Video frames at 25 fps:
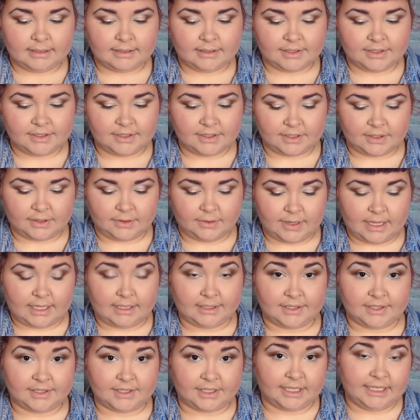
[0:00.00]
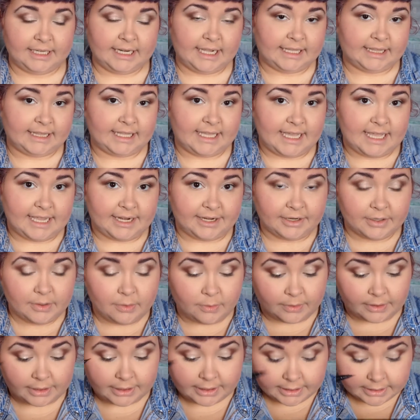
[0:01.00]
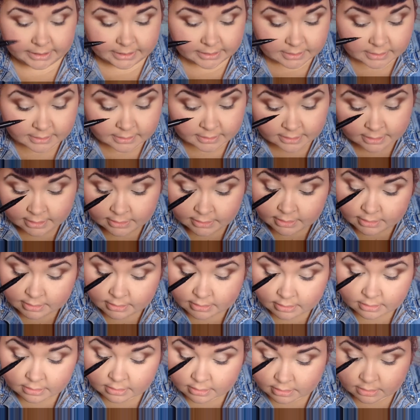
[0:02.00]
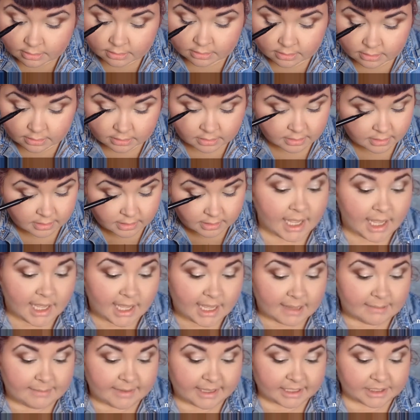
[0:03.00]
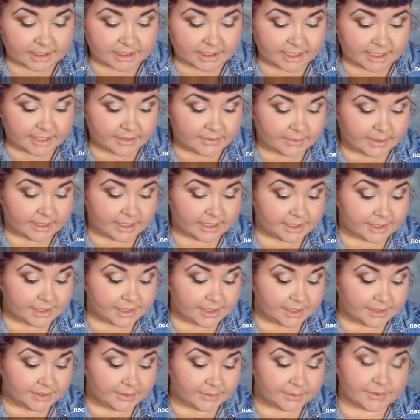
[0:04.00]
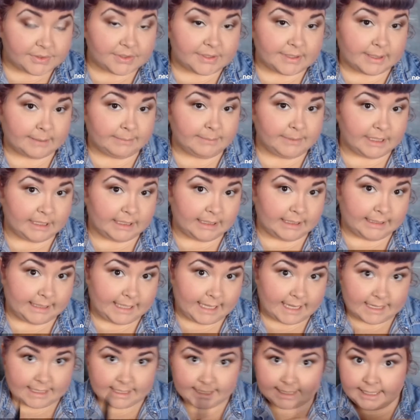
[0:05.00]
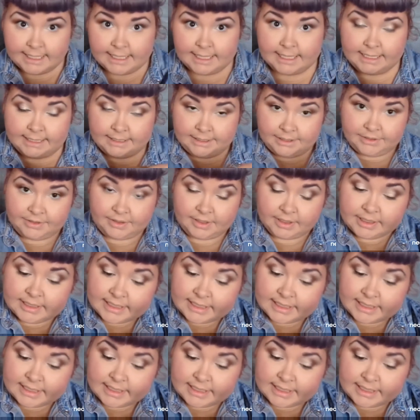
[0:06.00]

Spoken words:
So I'll start at the inner corner. I'm actually going to stop there on that eye and do the